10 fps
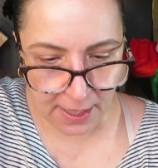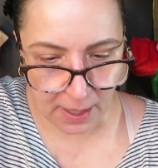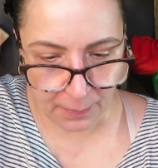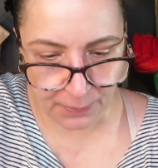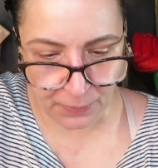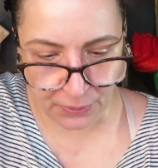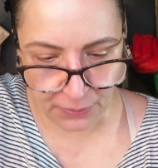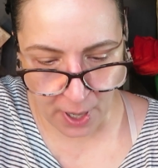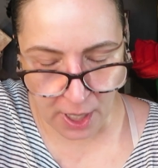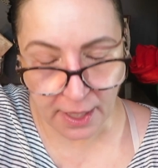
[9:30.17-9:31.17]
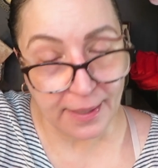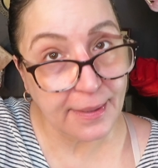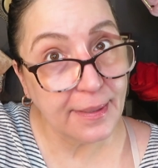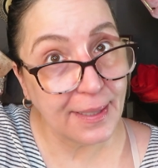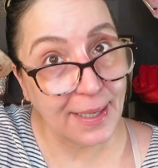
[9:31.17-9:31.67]
a
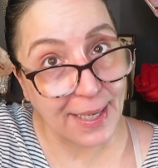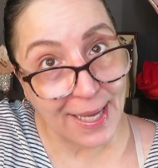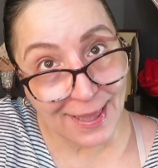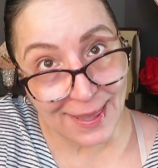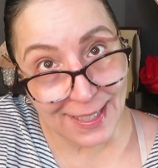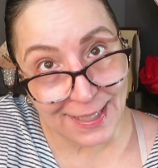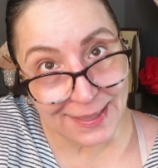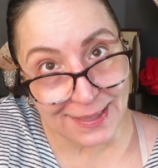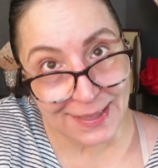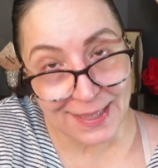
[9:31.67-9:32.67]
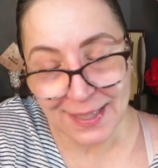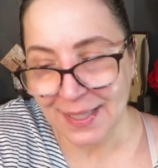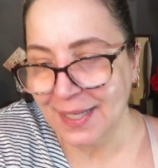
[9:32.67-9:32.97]
product like this